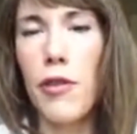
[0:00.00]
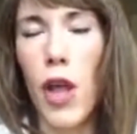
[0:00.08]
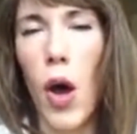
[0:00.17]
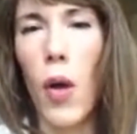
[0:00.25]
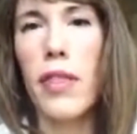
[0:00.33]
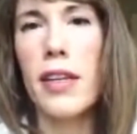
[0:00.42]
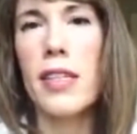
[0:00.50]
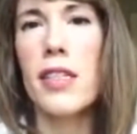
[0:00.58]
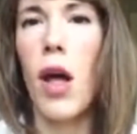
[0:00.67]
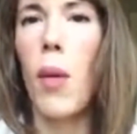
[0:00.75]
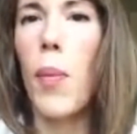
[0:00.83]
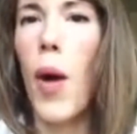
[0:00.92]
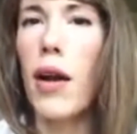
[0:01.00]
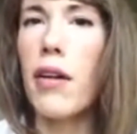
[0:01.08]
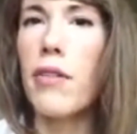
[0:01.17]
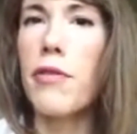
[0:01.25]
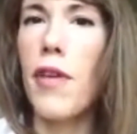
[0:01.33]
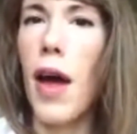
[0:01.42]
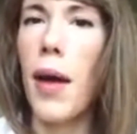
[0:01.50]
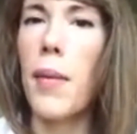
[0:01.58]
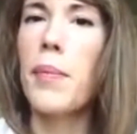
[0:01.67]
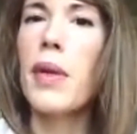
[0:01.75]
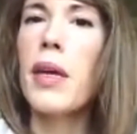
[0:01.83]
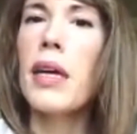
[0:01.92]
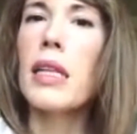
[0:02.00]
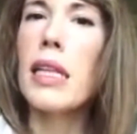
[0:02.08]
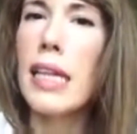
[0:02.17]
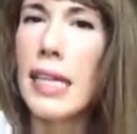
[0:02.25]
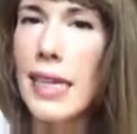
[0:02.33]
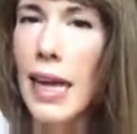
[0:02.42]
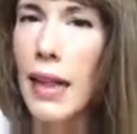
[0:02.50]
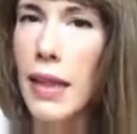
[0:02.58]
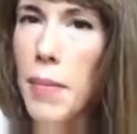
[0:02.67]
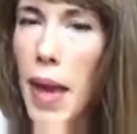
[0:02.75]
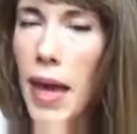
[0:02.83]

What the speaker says: flow, and this is all part of lean daily